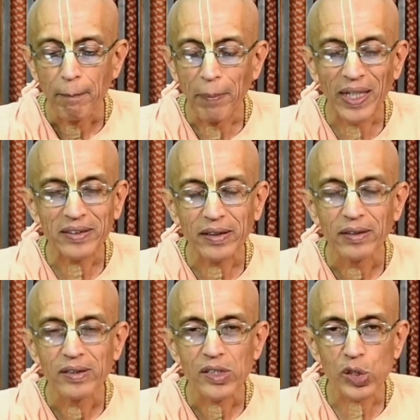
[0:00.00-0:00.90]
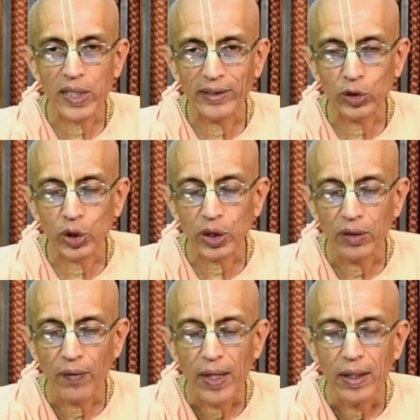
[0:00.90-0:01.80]
But such
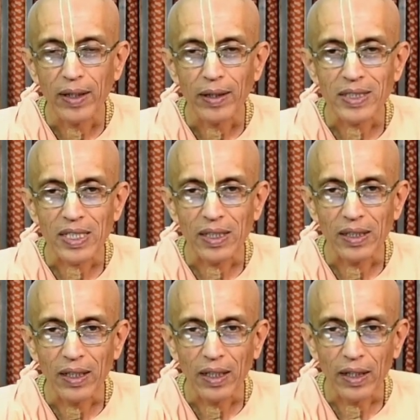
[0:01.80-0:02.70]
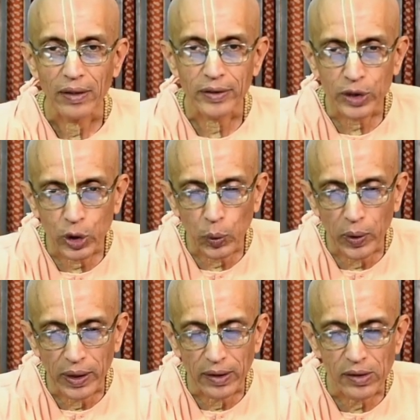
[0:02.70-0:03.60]

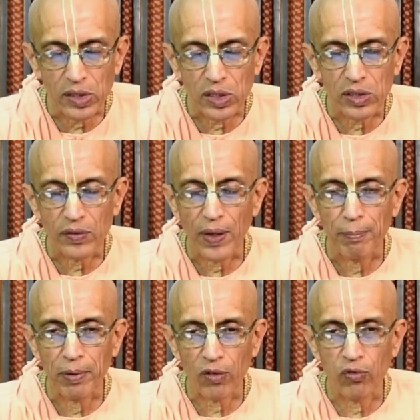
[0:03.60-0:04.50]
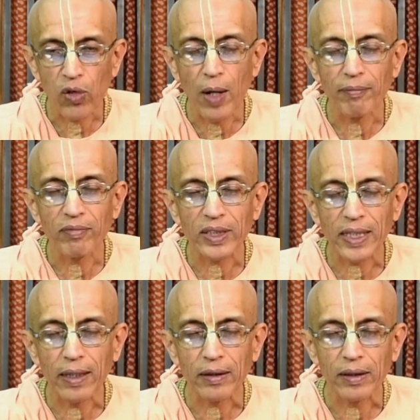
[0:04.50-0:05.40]
rituals performed with
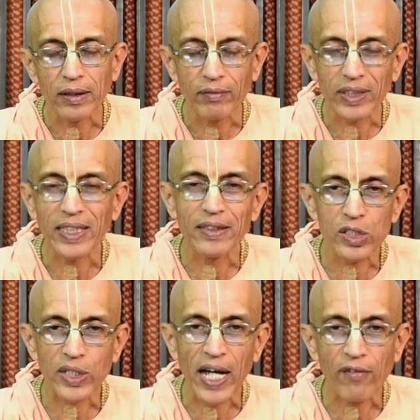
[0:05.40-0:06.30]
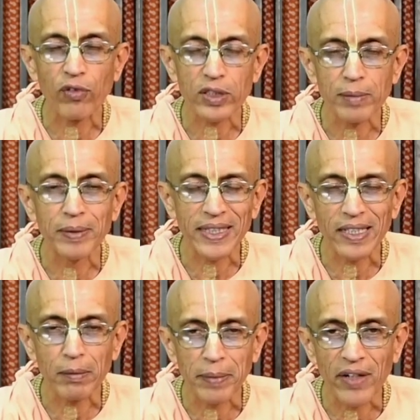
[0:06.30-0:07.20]
a, with a desire for some
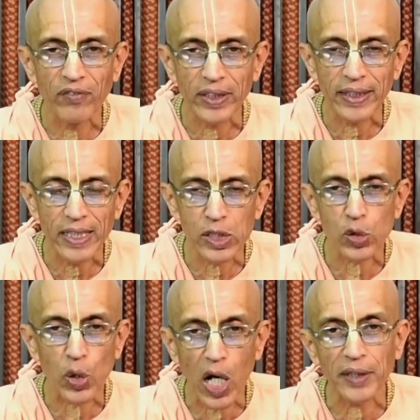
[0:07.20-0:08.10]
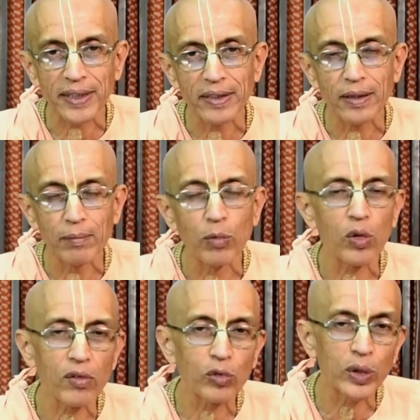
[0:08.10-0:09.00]
material benefit is not in the
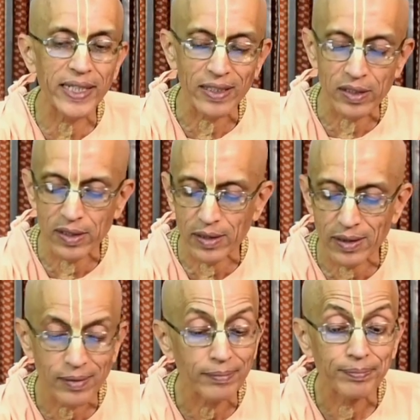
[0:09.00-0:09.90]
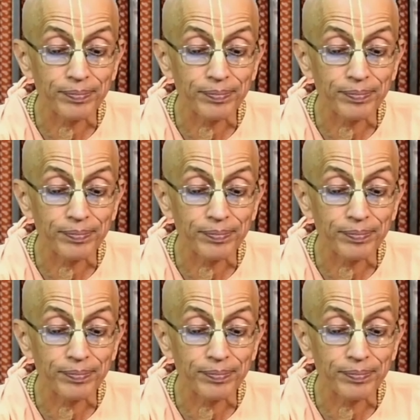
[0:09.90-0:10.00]
mode of goodness.